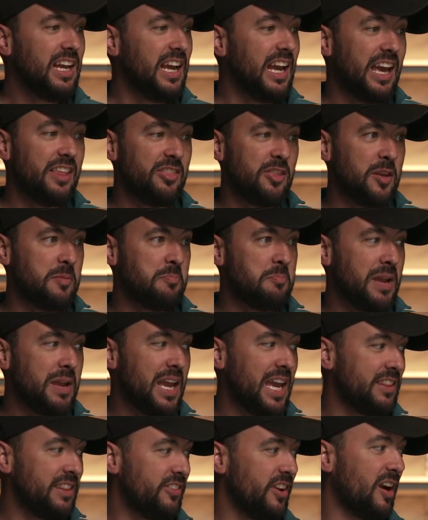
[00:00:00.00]
And then,
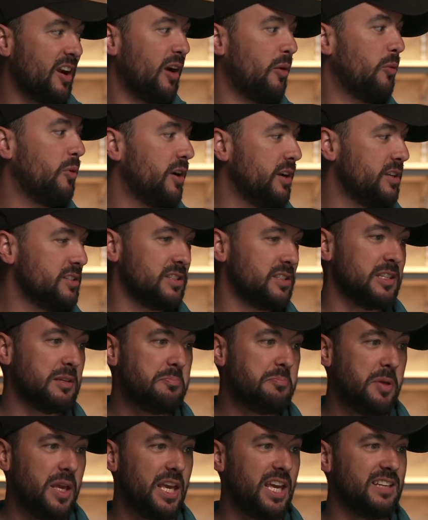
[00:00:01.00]
man, there I was in the
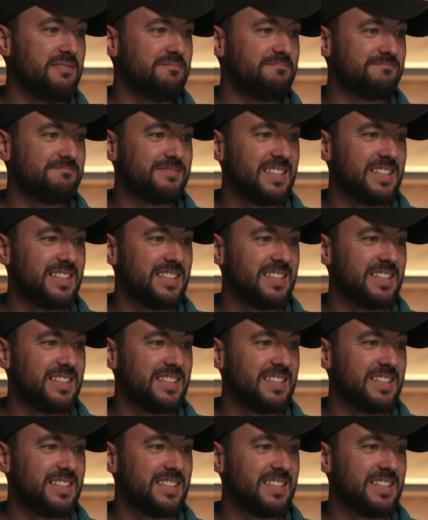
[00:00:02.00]
pit,